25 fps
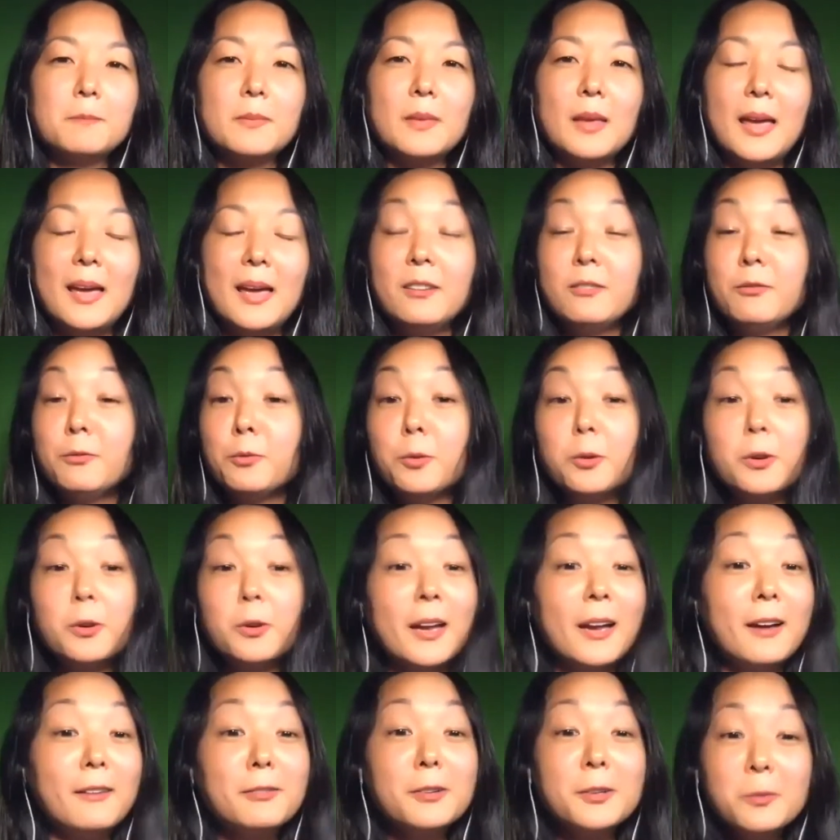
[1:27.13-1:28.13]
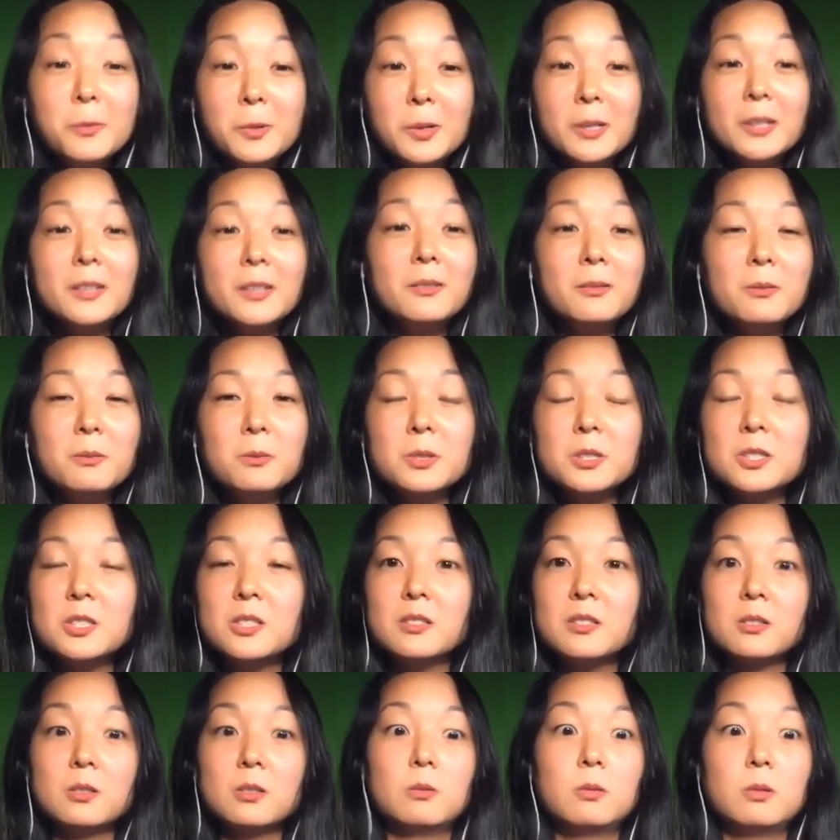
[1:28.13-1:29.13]
And for everyone, we're
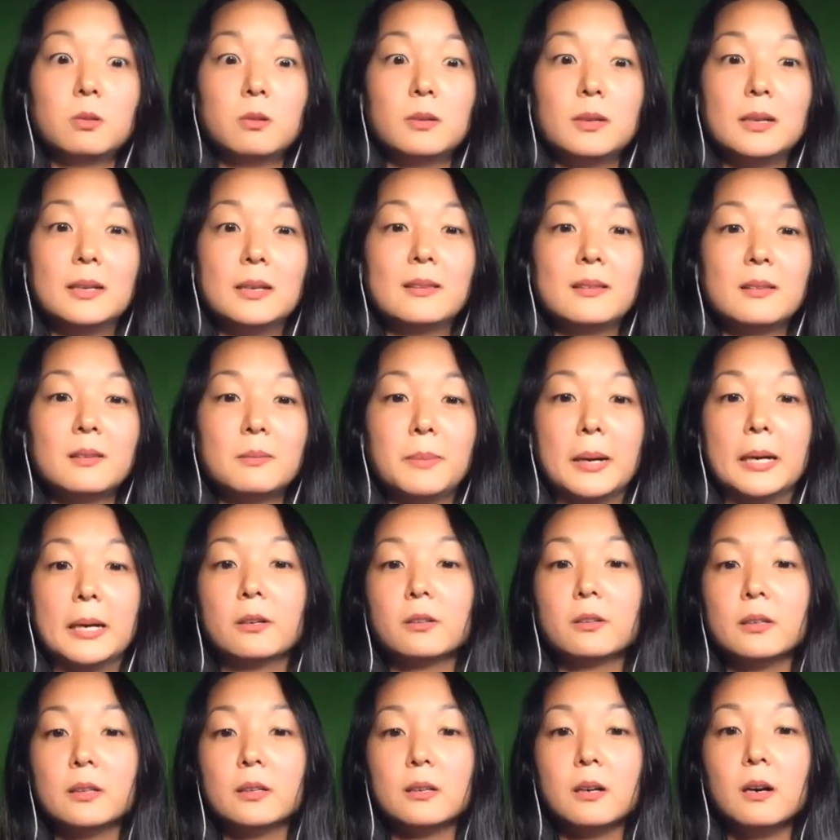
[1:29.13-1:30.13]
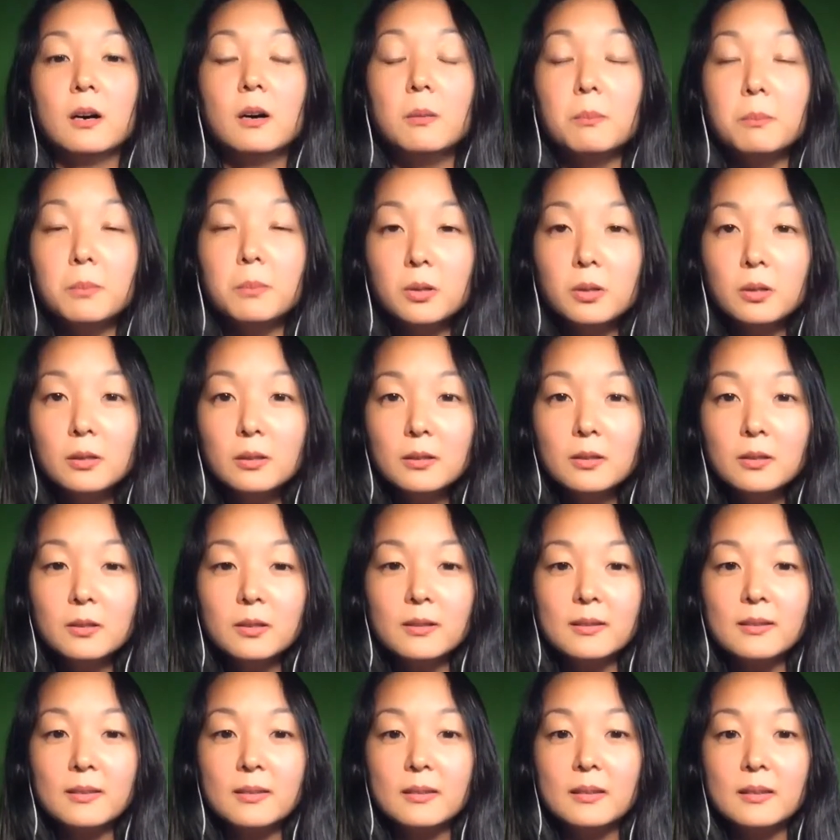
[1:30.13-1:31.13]
just so inspired and humbled
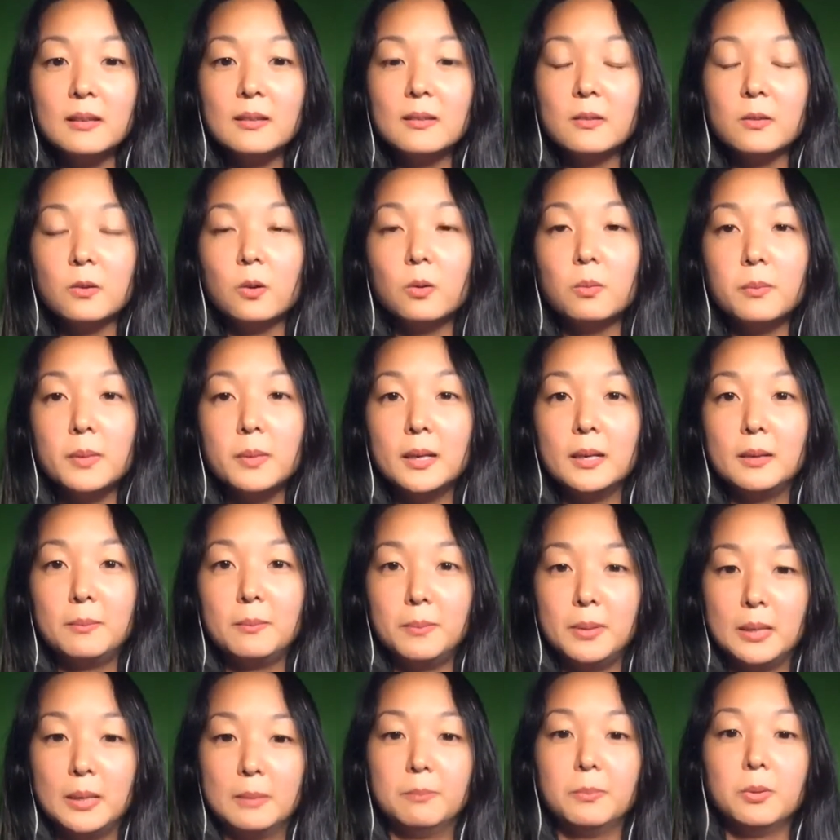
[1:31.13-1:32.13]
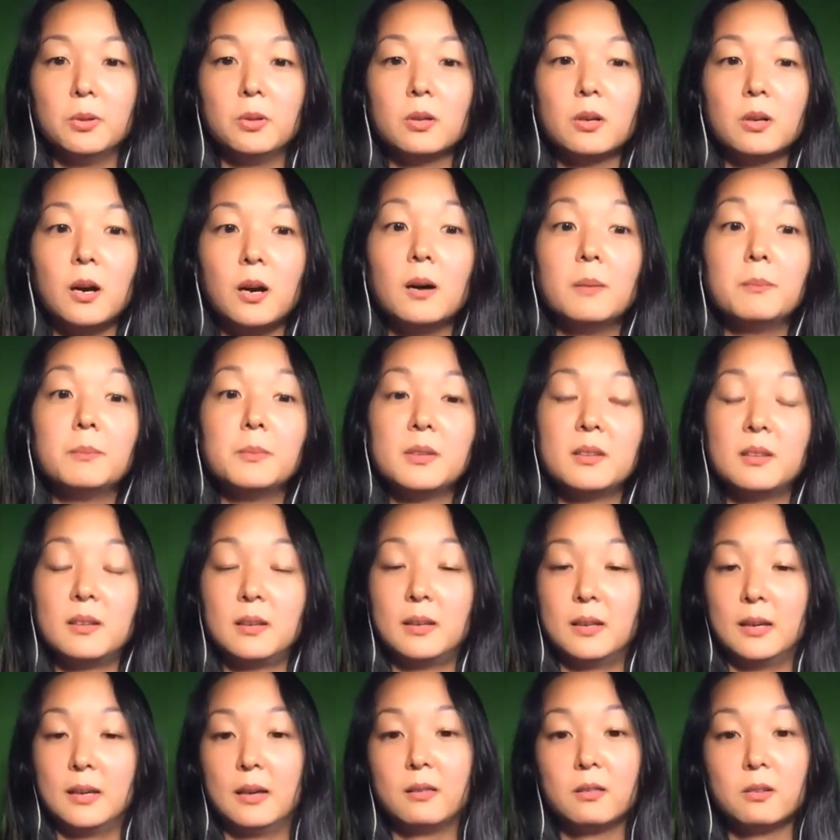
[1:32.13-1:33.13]
to see so many people come
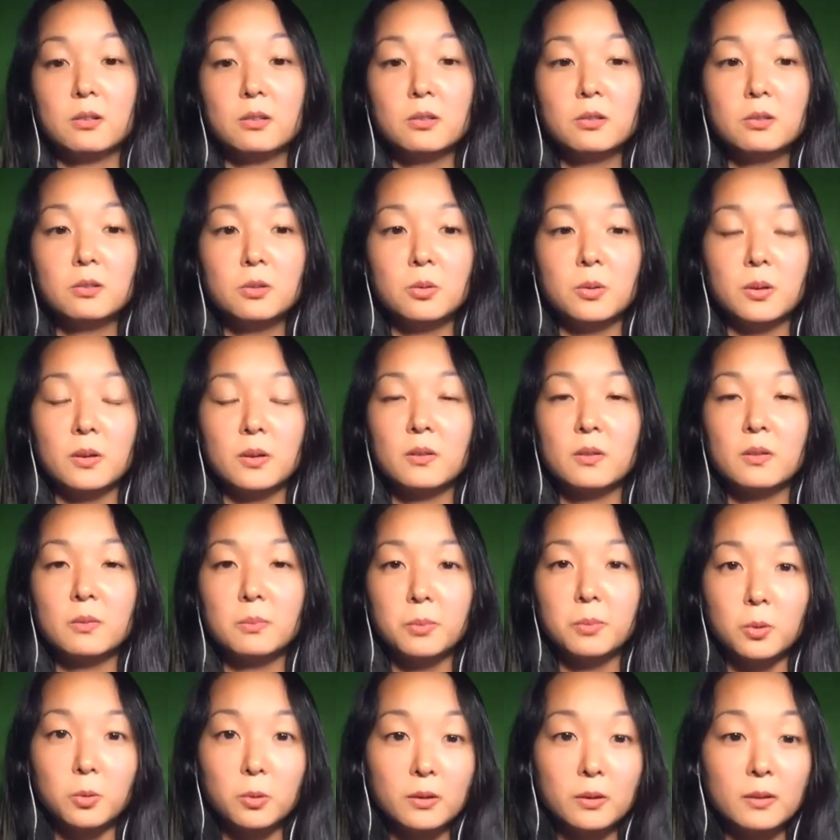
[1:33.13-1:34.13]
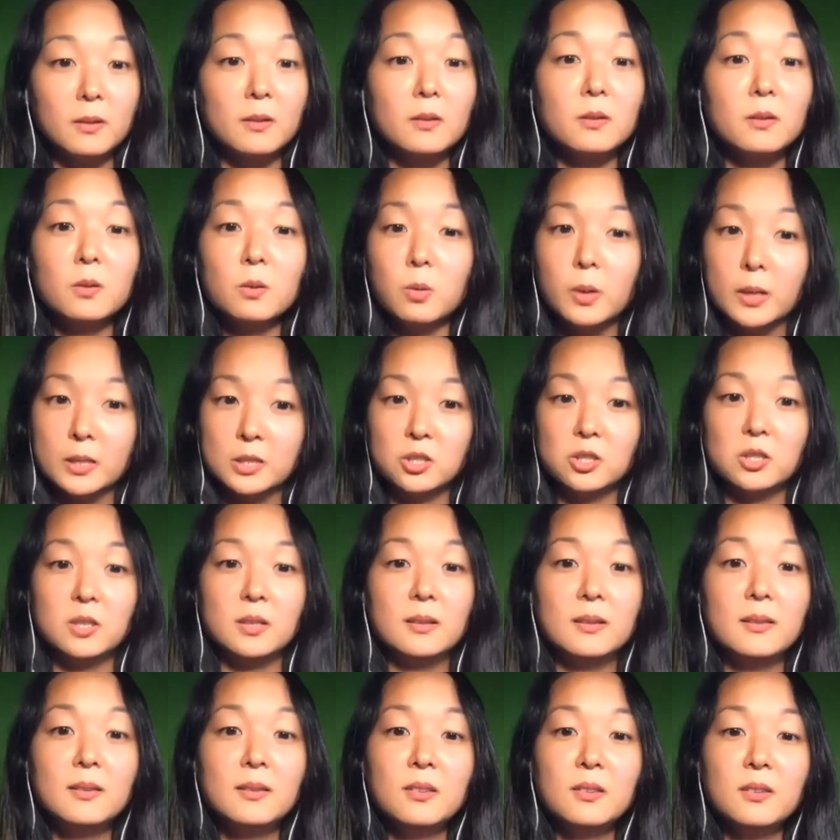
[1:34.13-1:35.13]
together to explore these
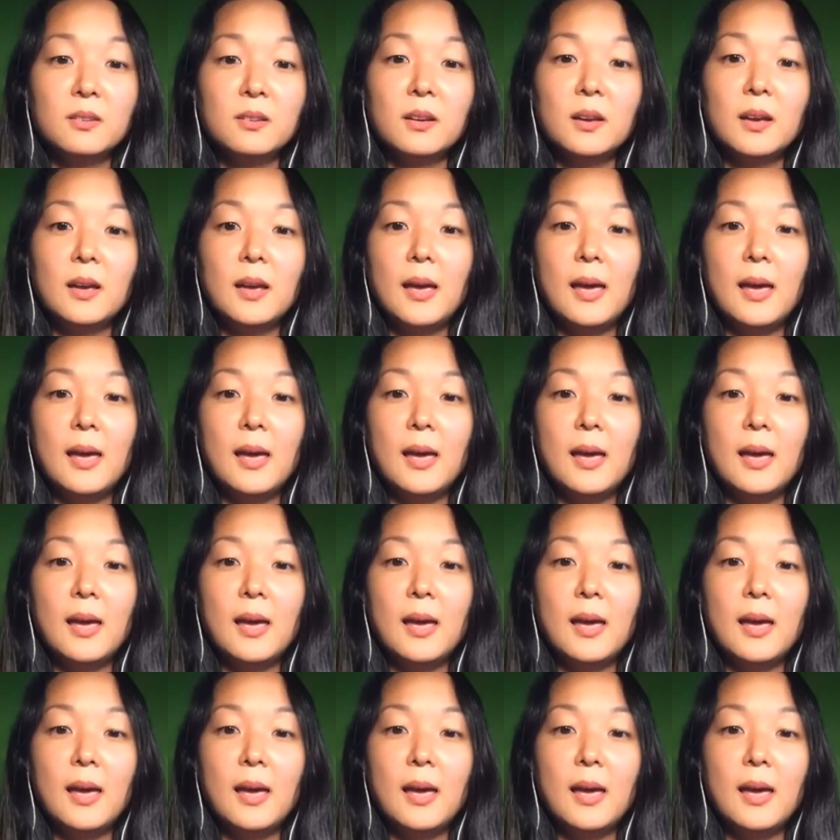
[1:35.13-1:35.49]
questions.